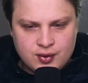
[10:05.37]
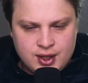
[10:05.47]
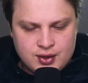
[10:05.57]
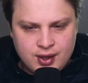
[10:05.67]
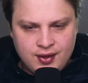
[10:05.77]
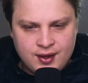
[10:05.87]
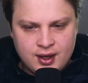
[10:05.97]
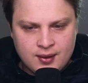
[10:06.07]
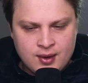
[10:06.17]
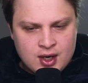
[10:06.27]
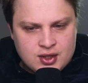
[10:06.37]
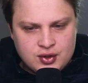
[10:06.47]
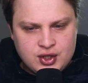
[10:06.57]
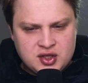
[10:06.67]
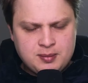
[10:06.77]
degrees right there. They're
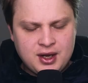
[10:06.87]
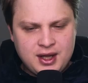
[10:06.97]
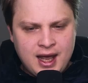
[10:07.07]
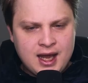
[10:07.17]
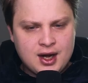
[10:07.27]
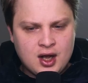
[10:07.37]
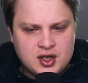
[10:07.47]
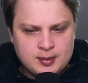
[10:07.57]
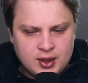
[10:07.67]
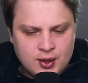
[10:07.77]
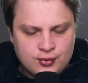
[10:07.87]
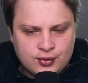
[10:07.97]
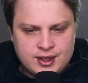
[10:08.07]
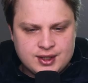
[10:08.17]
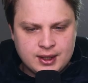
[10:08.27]
just barely hanging on to below
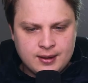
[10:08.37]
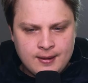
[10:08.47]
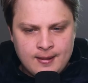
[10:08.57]
freezing.